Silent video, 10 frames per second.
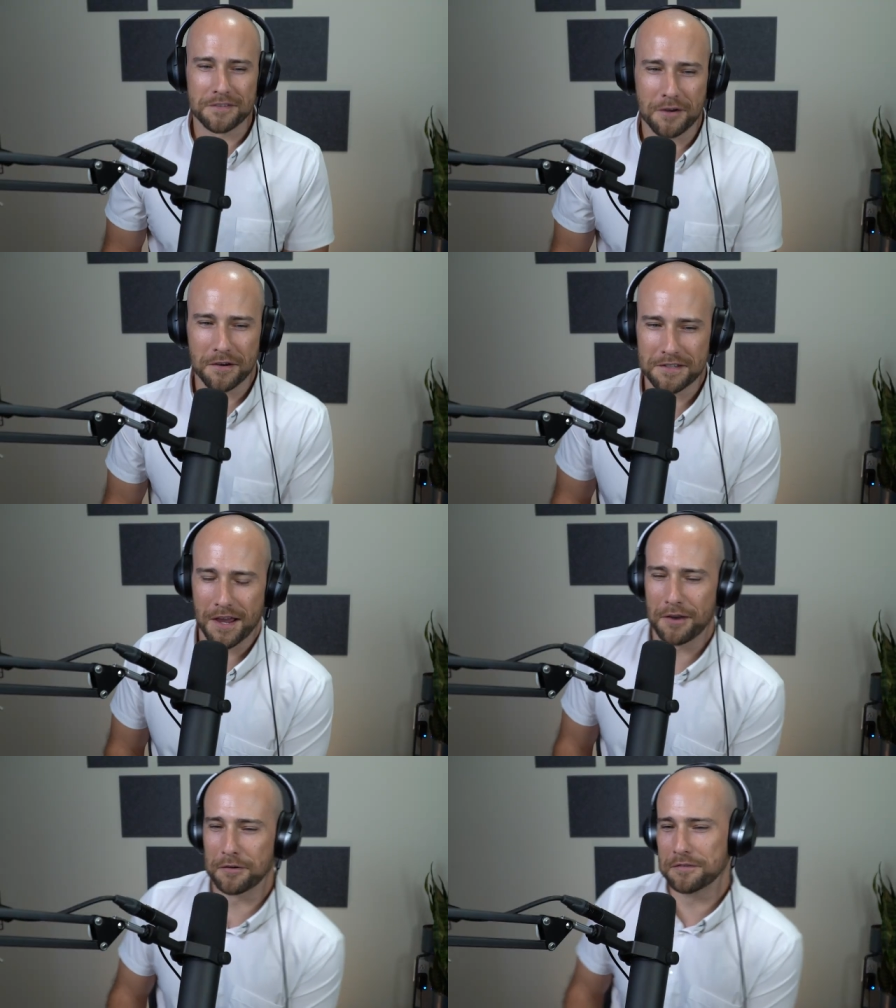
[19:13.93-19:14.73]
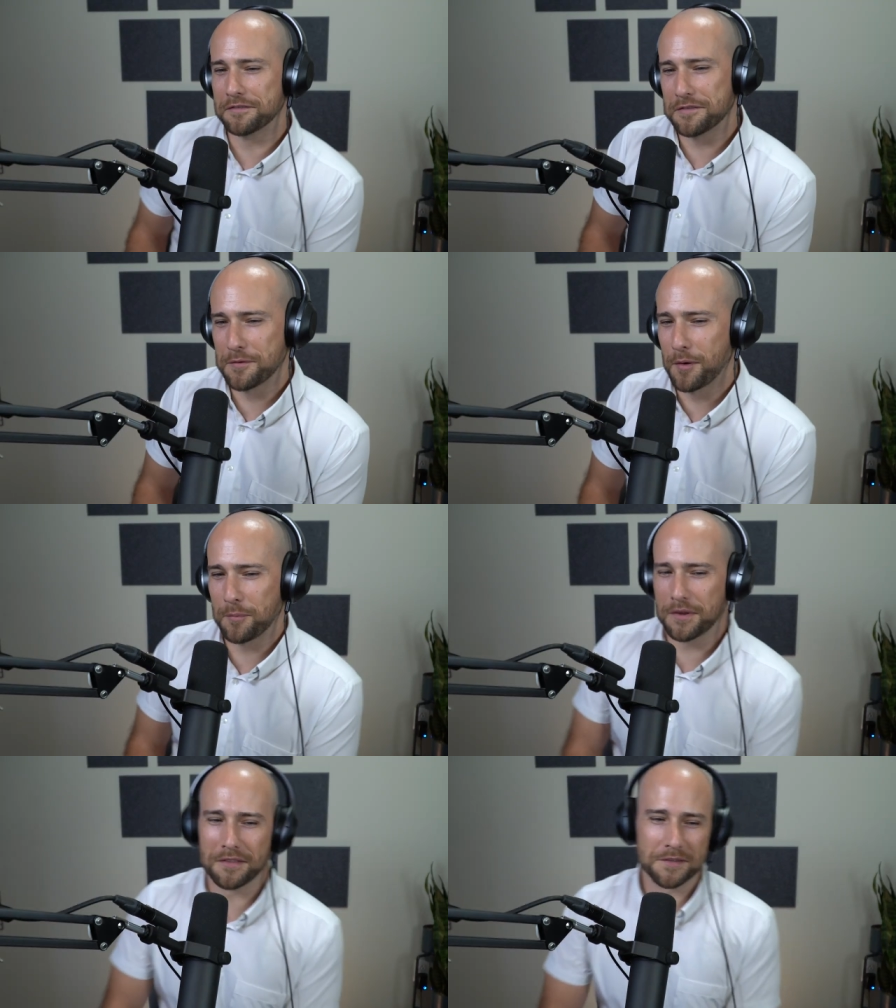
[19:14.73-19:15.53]
sorry, Donald. You
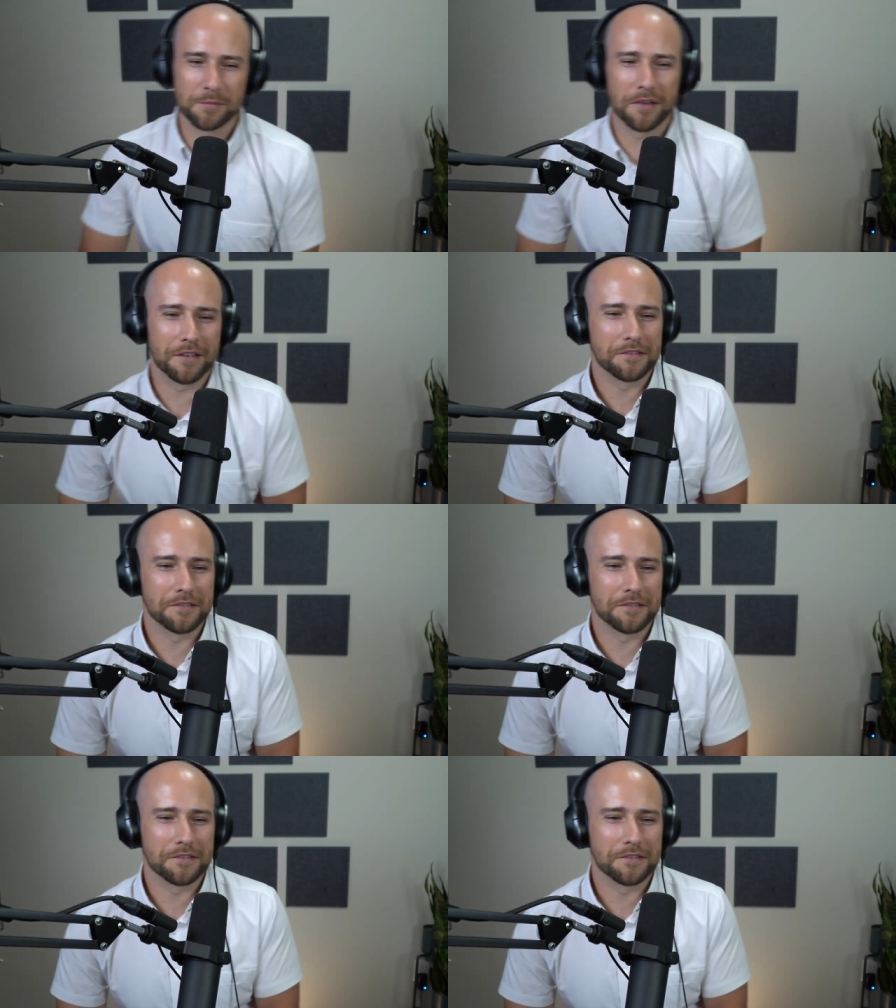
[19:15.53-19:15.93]
won't be in this plane.